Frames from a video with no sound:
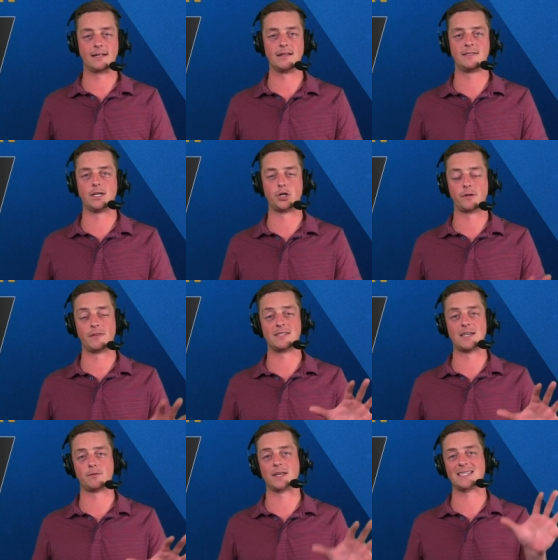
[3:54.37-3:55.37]
considering the
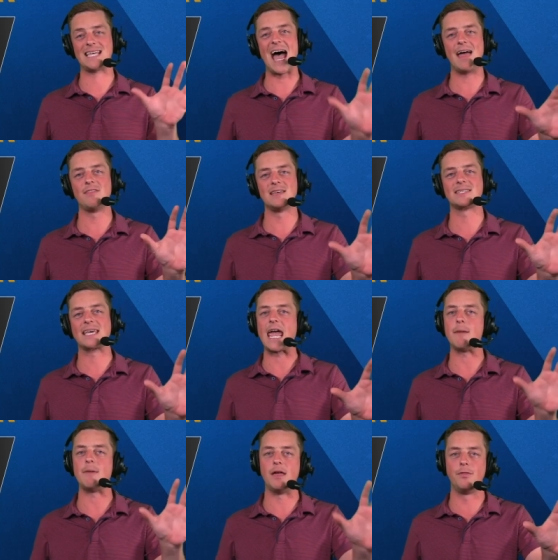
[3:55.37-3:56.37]
Celtics had this
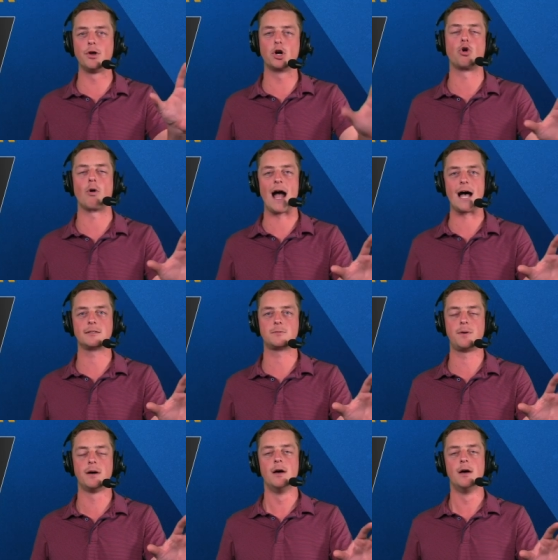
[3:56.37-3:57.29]
game in their grasp,